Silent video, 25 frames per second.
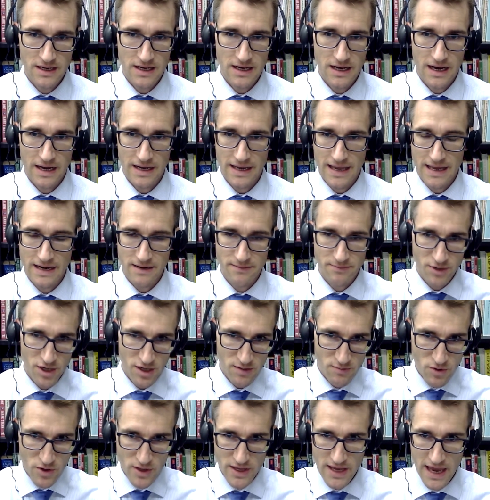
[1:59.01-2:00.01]
Again,
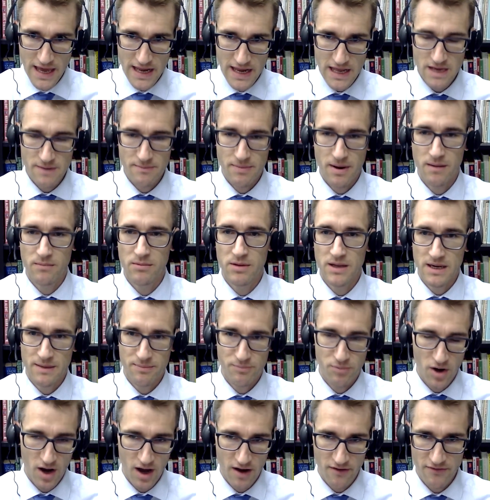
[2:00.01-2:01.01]
communicating in public,
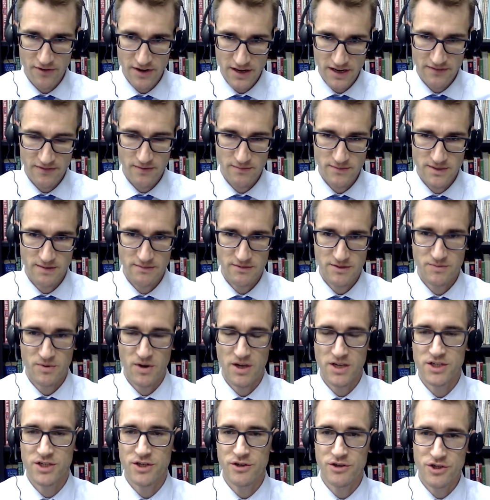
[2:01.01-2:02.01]
profiting from someone's
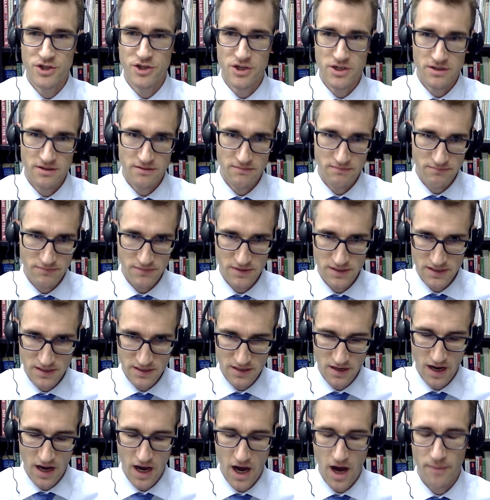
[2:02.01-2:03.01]
prostitution,
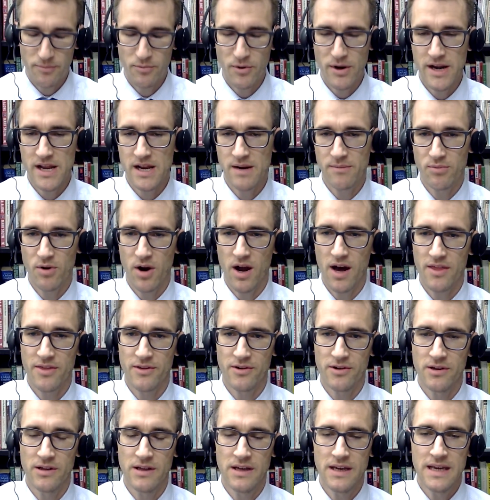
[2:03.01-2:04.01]
operating a
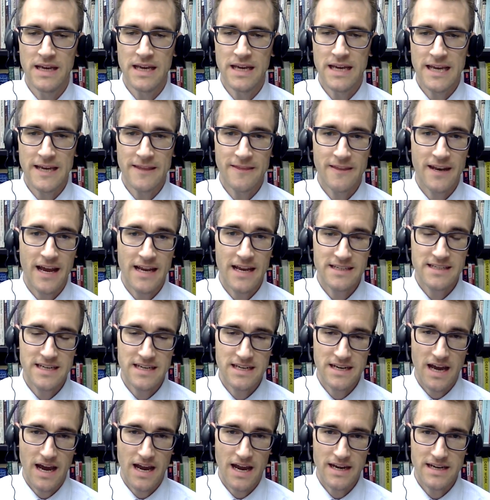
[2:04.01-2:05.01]
brothel in the
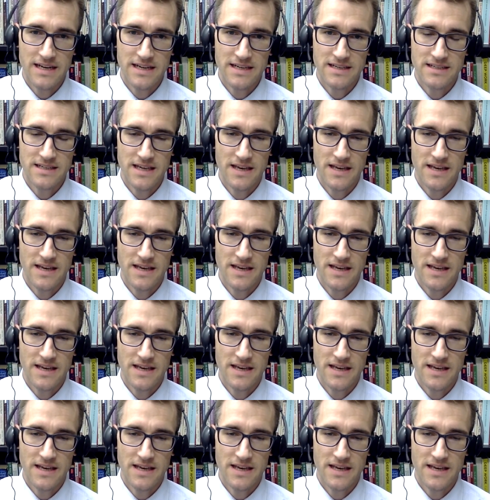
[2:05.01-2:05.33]
1990s,